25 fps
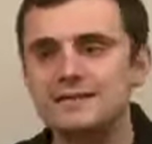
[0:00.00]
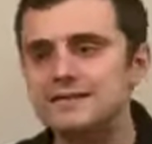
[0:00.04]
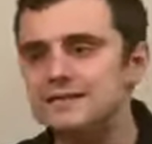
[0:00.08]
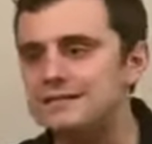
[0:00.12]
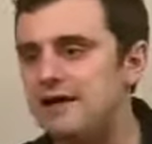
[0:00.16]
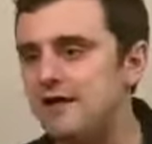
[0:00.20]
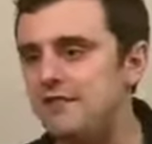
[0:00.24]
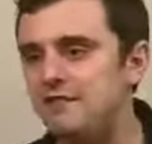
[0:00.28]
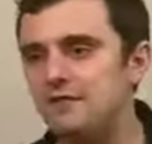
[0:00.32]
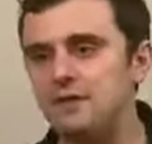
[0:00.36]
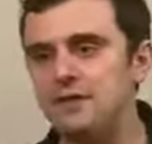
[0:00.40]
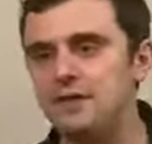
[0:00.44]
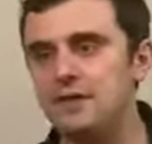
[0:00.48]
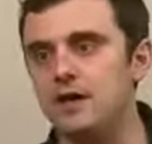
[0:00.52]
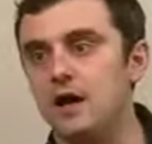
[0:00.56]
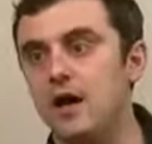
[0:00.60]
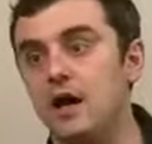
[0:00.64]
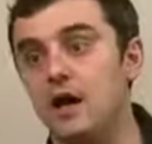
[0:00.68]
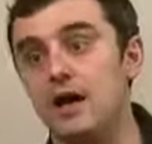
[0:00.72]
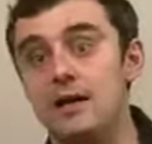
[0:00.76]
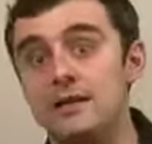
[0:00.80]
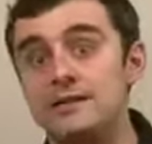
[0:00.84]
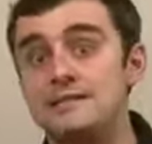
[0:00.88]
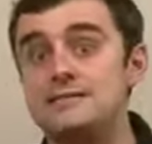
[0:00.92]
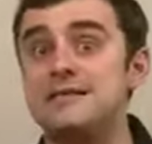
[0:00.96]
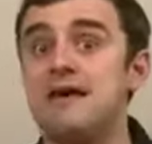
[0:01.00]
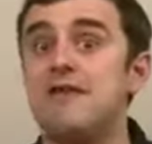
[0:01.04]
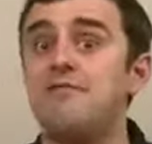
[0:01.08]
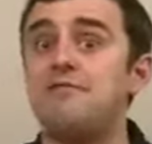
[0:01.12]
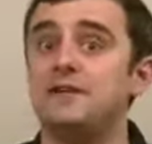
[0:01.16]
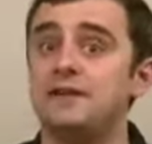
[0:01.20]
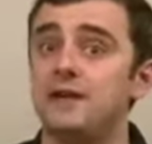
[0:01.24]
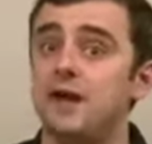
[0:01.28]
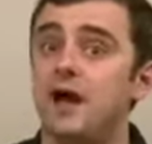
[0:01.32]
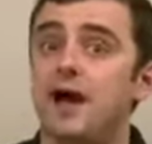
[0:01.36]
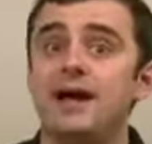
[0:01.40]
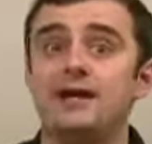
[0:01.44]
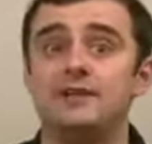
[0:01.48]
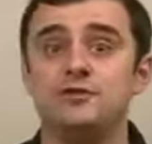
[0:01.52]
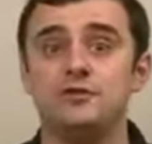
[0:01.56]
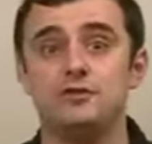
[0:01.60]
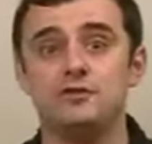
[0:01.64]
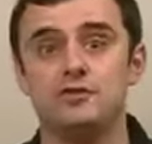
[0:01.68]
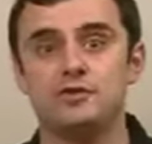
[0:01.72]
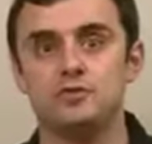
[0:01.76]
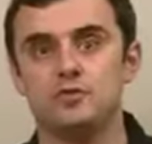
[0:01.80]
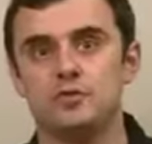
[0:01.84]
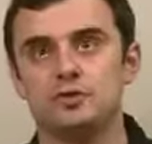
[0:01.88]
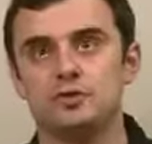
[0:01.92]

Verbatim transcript: Definitely, uh, definitely iTunes,